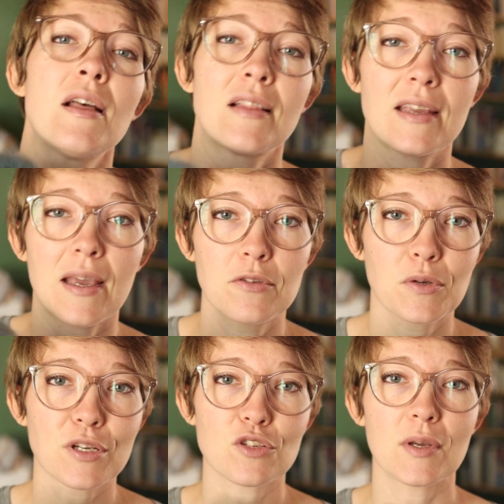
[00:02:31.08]
like I was
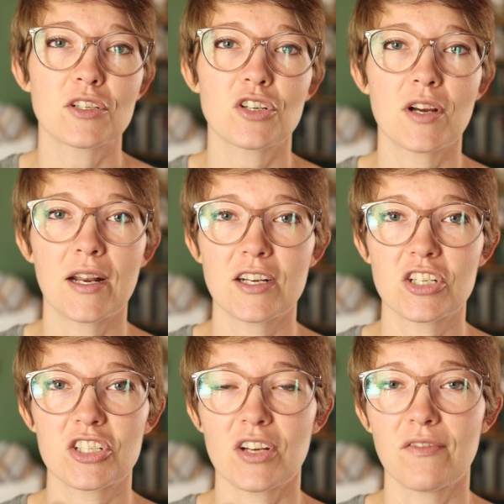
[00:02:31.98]
wearing a sweatshirt, and I
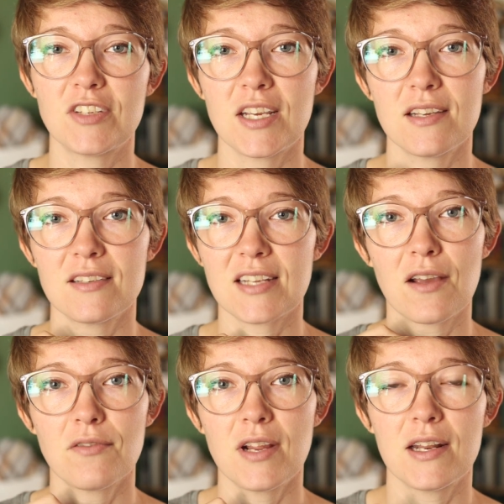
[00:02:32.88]
just shoved it
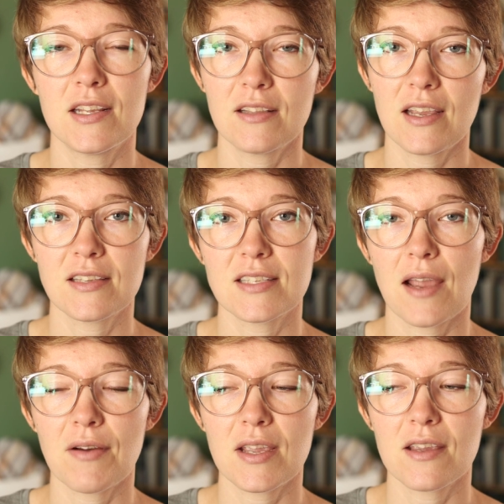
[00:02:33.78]
down and it like
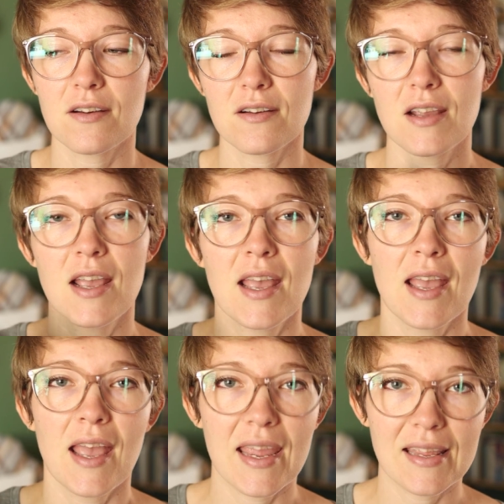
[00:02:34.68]
sat right here.
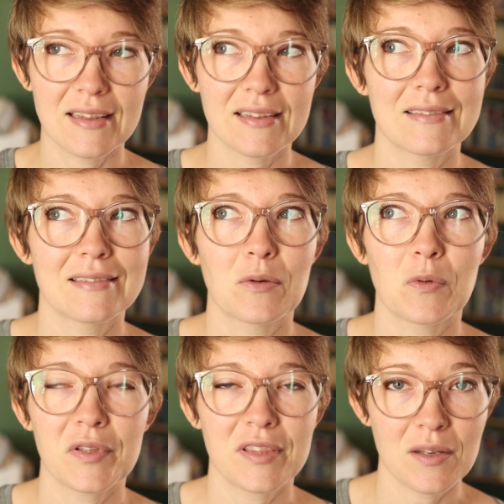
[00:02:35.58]
And
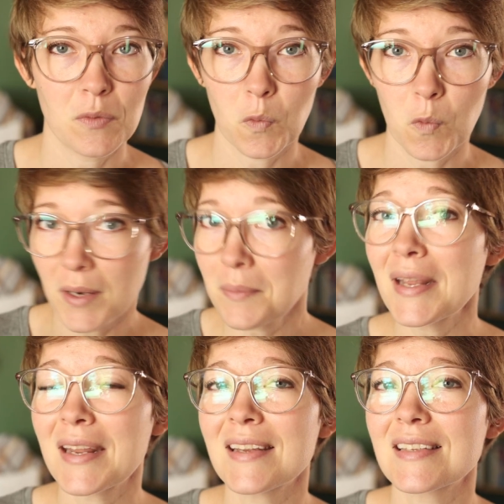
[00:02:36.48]
within 1
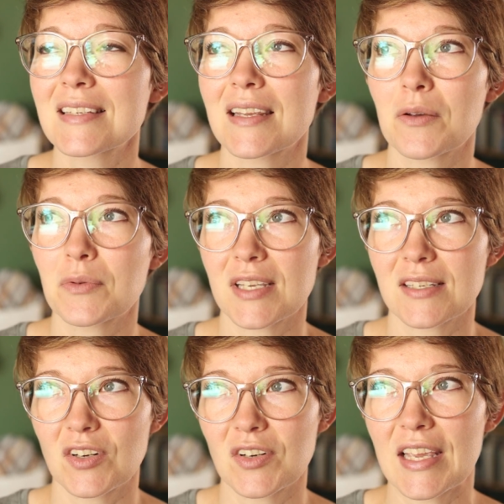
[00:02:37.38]
minute, it was
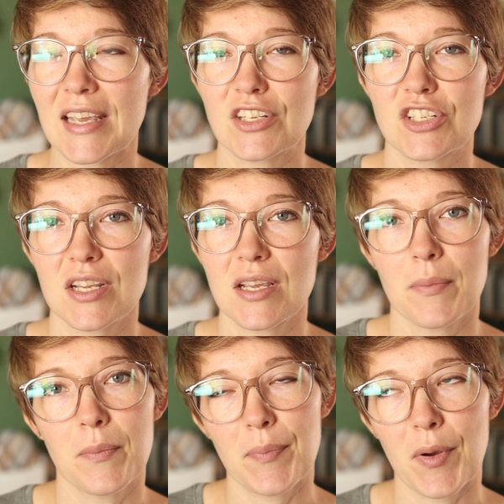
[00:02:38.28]
like starting to get
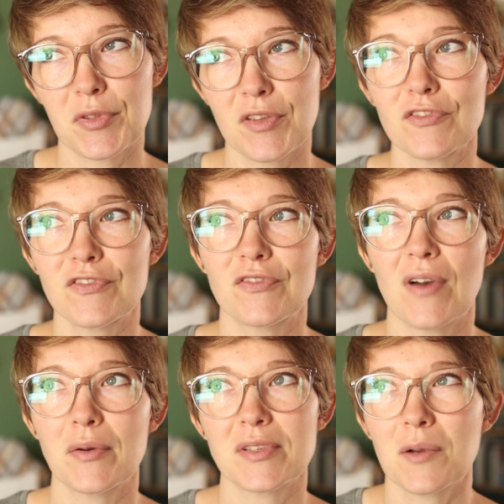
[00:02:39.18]
itchy, but
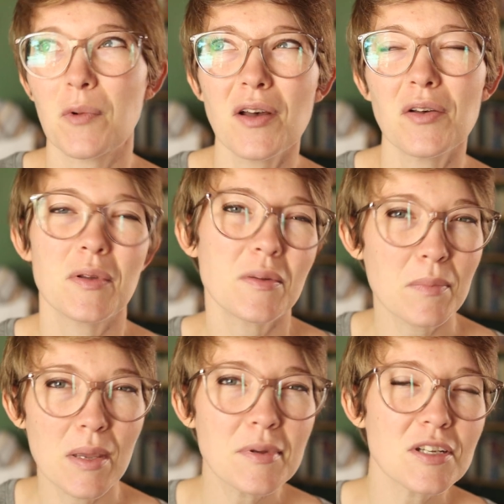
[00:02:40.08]
I was like, well,
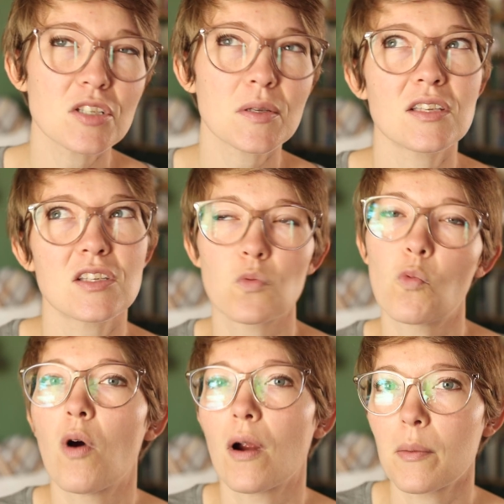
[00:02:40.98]
maybe it's just because it's
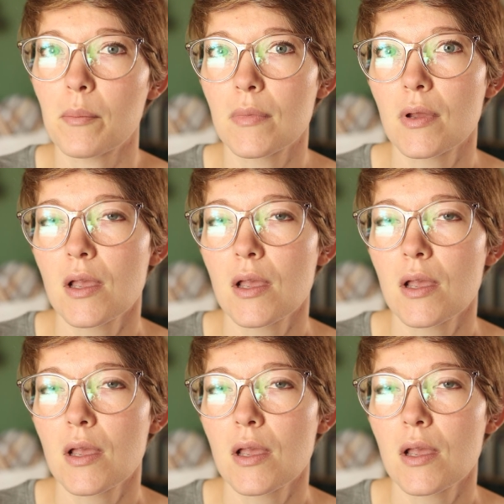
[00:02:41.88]
warm.